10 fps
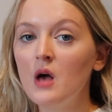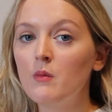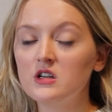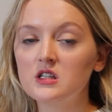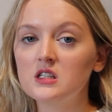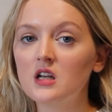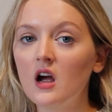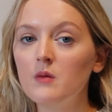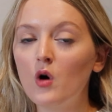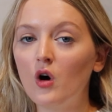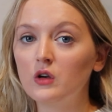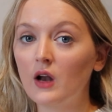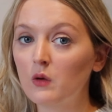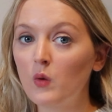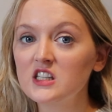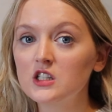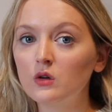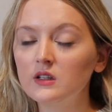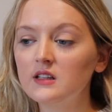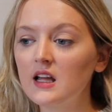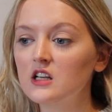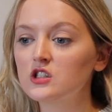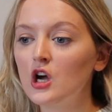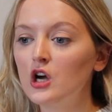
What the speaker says: Most of the time on like Westlaw and things,